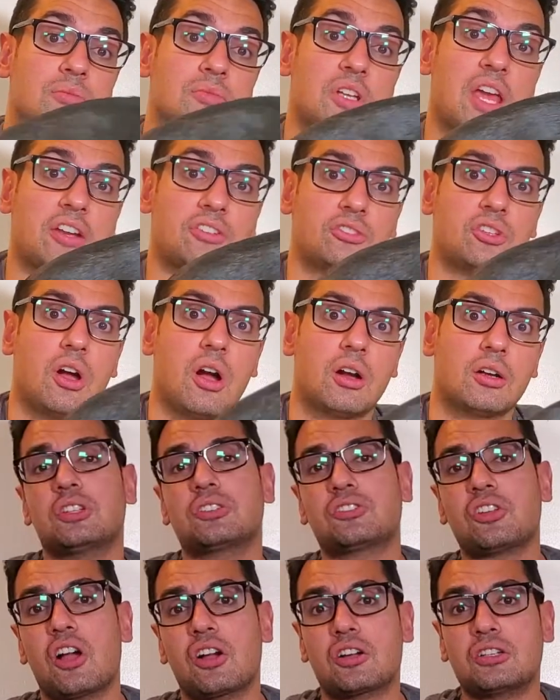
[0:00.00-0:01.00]
Next off,
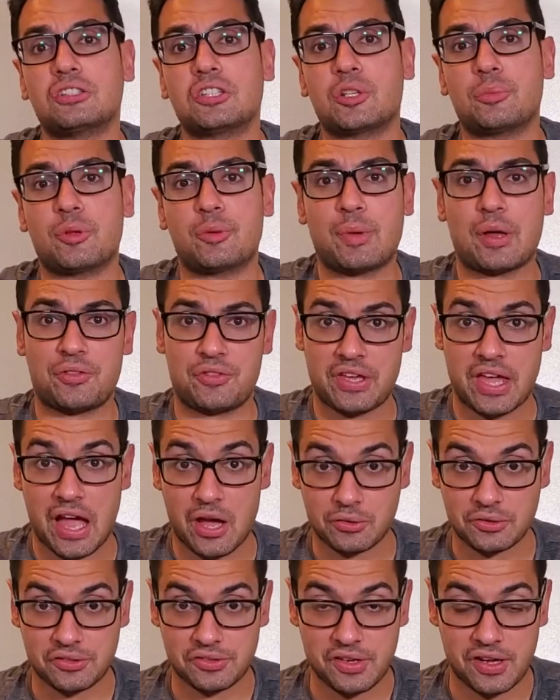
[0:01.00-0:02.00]
talk a little bit about the
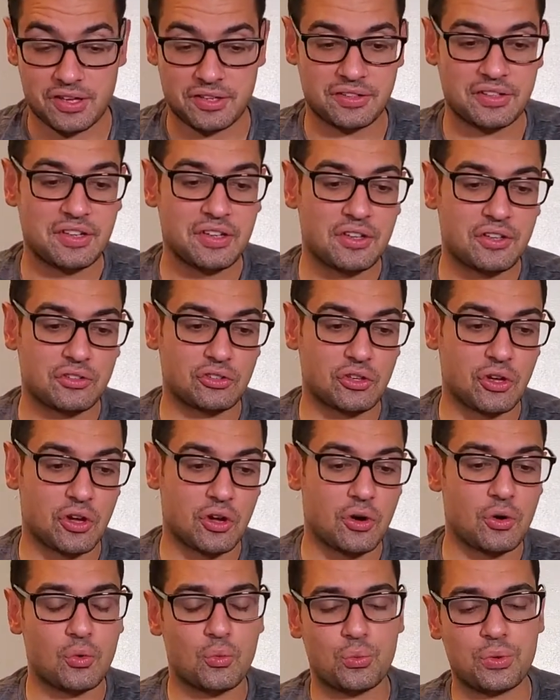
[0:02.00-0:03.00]
outside.
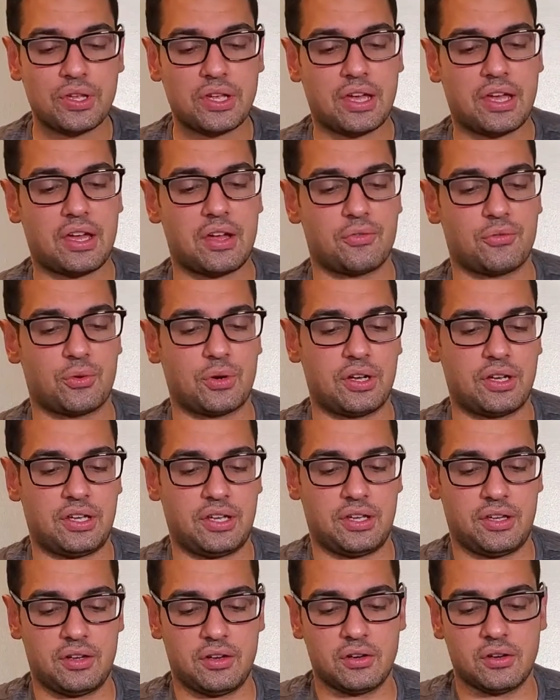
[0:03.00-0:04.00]
So we have right
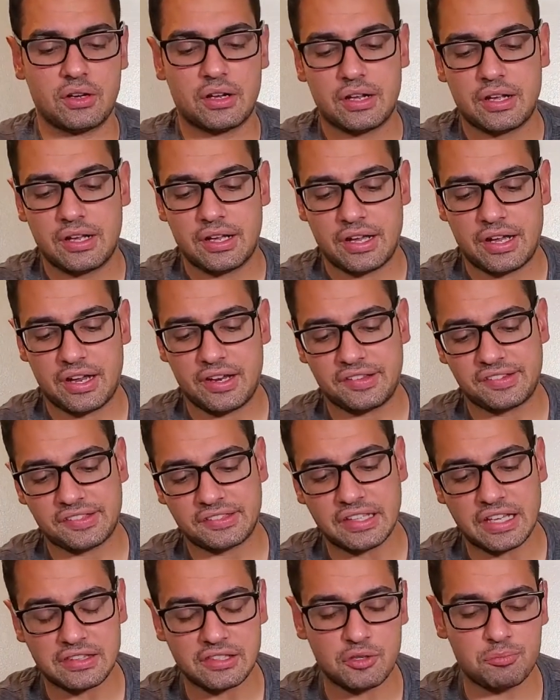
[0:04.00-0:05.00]
here a
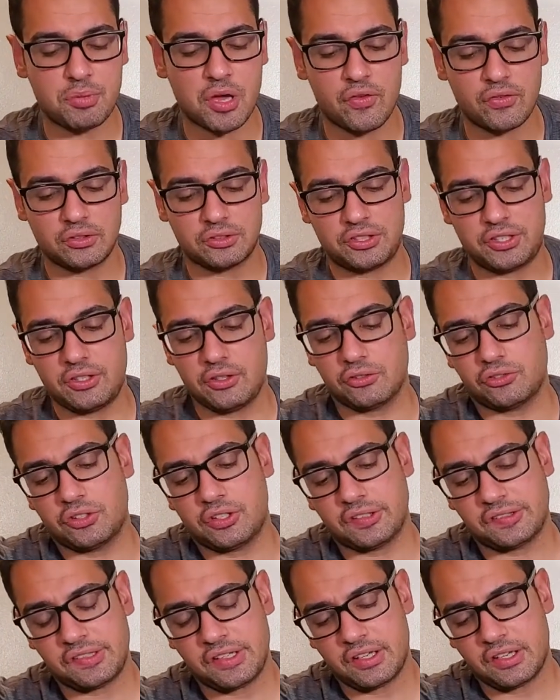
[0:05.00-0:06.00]
slightly beveled heel, so you
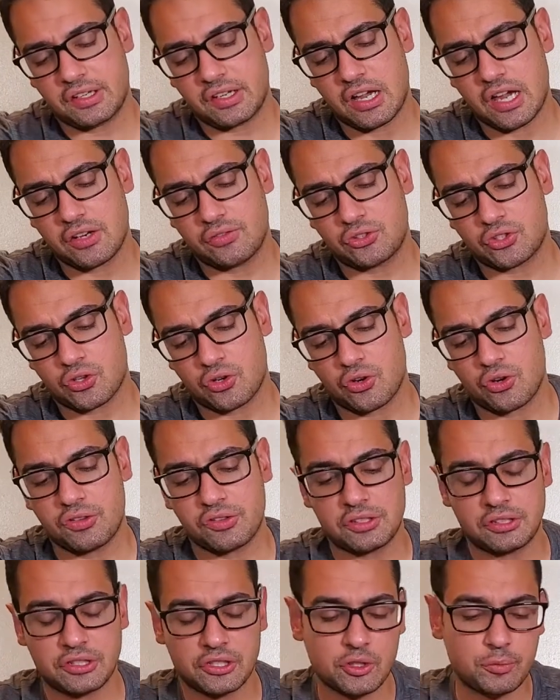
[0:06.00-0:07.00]
can see it kind of
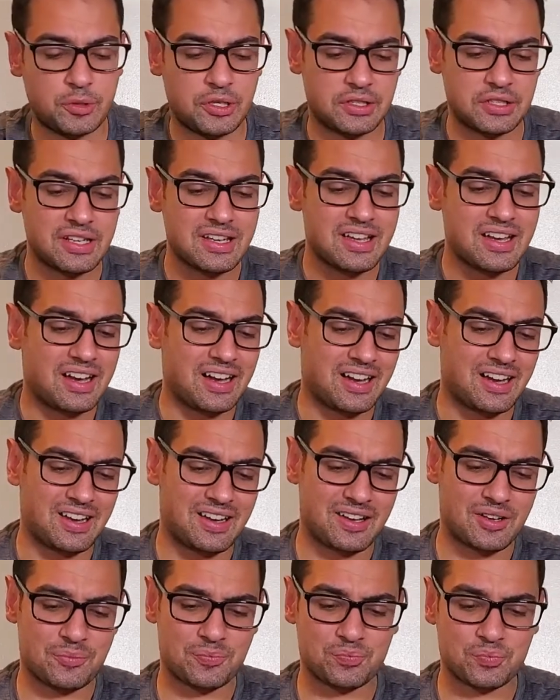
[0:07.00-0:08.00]
turns a little bit.
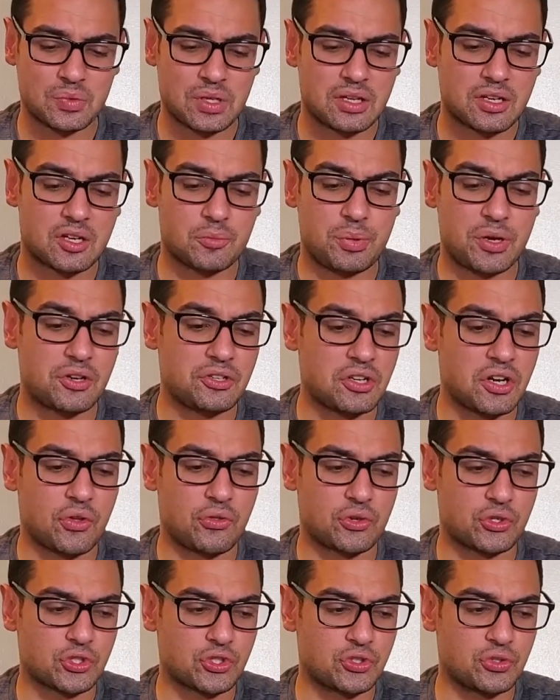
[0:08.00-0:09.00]
Compared to
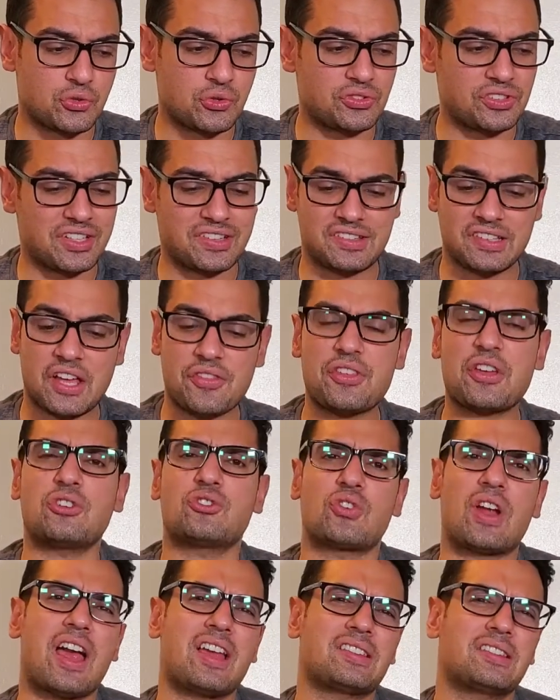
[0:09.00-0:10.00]
other shoes, it's not that
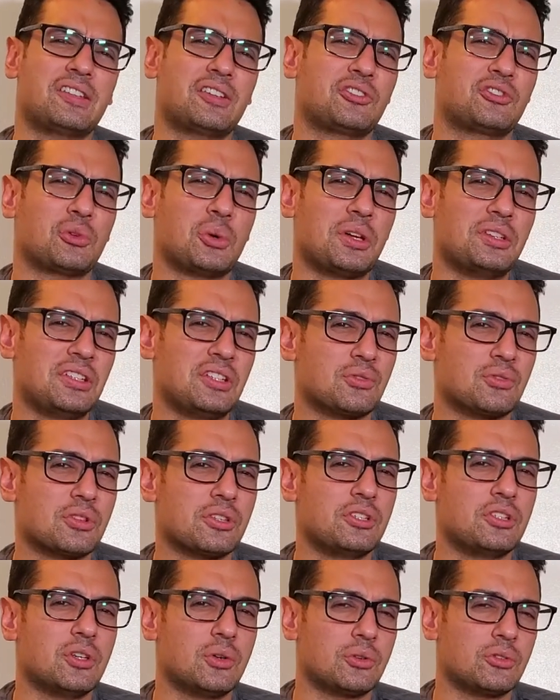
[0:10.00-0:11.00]
drastic, so I didn't
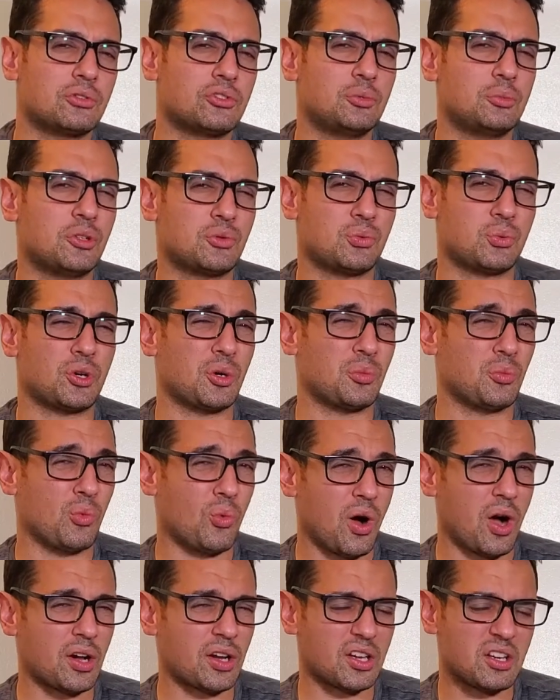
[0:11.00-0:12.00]
really notice too much when I'm
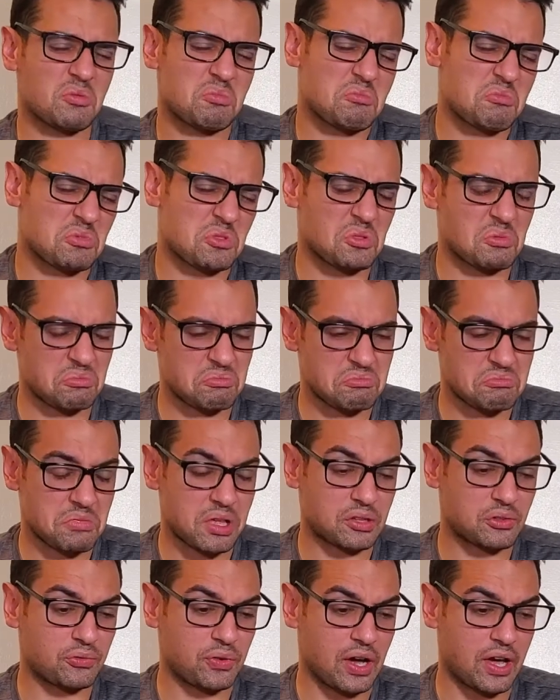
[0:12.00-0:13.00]
walking, so
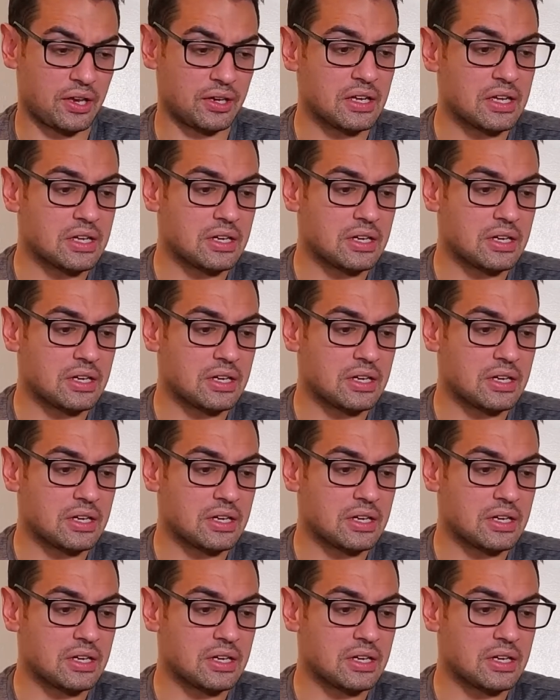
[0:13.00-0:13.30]
that's fine.